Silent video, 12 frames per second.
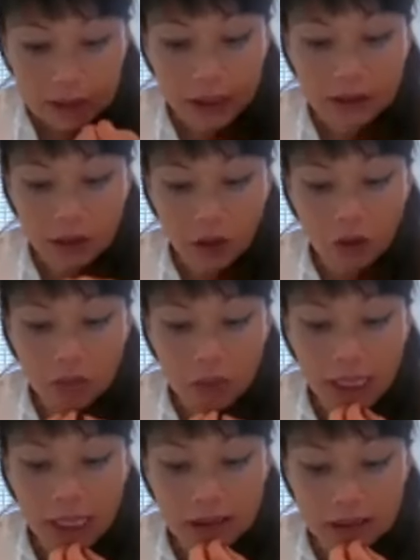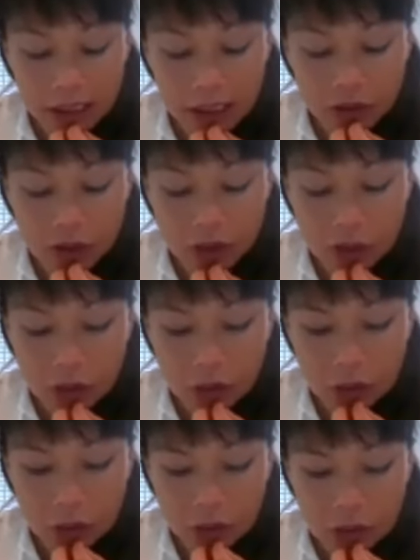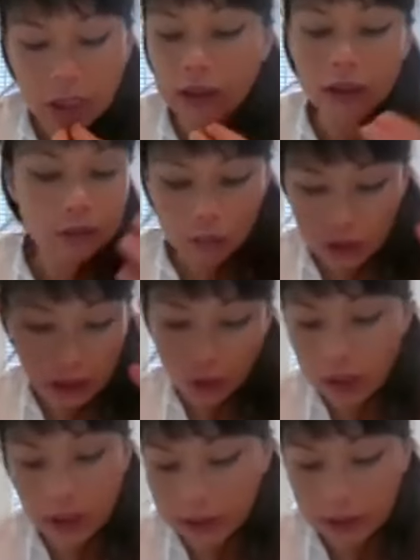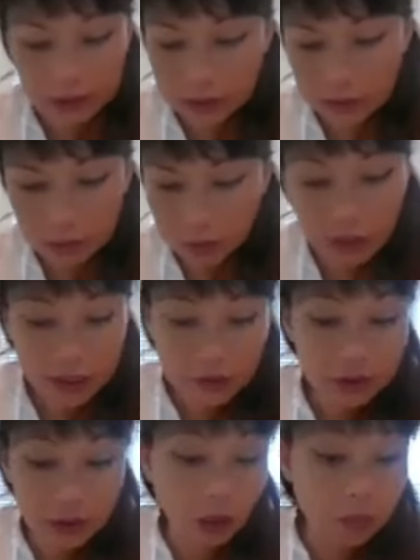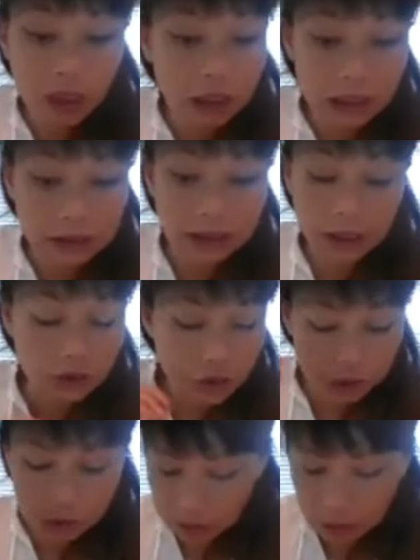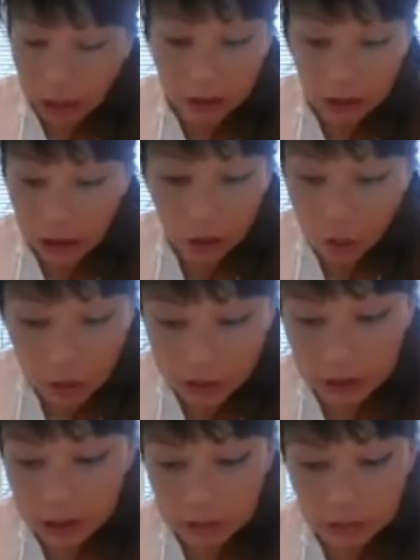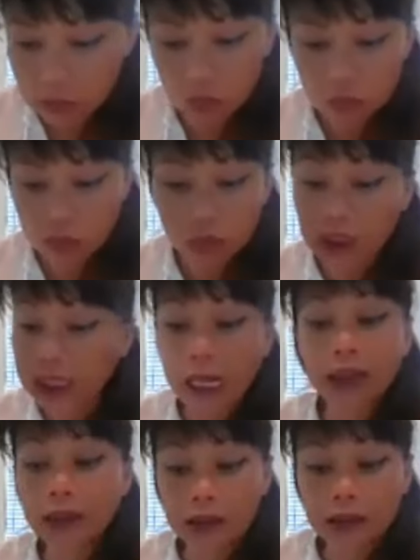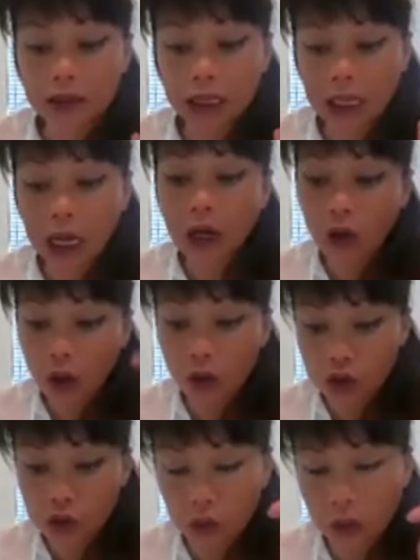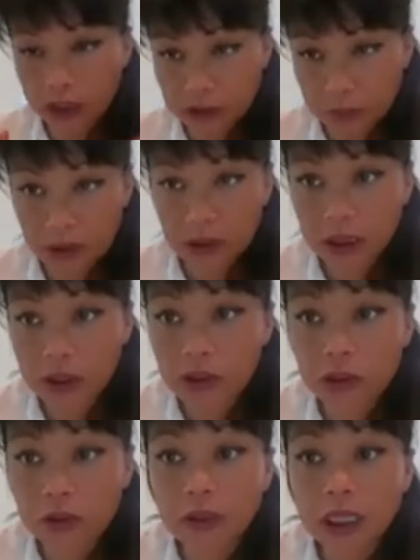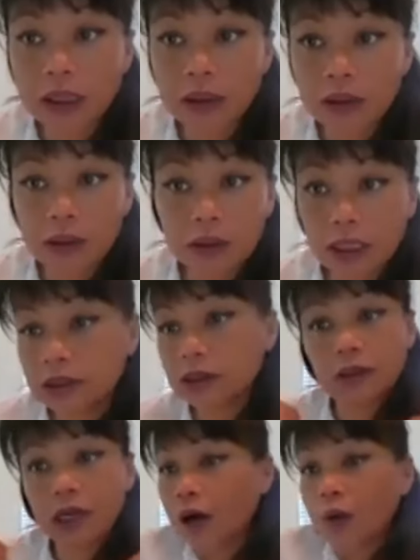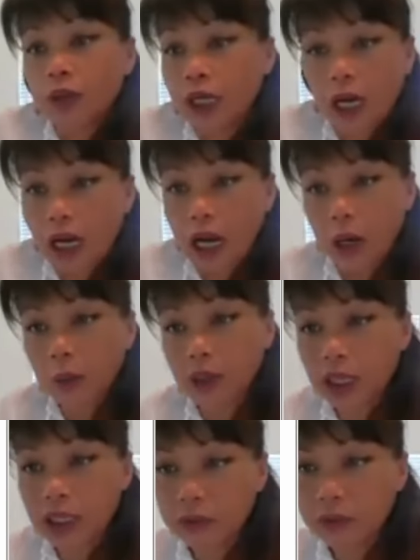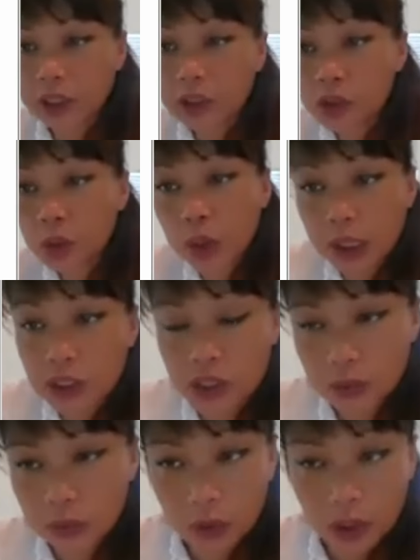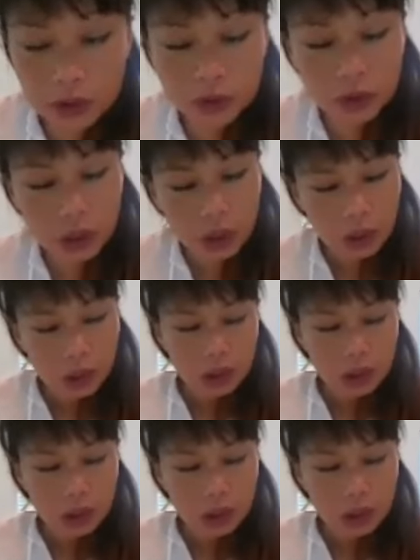That got my attention. Like when I look at it, whatever caught my attention, I, I look at it. Regardless, a logical explanation, right? That's how we our intuition works.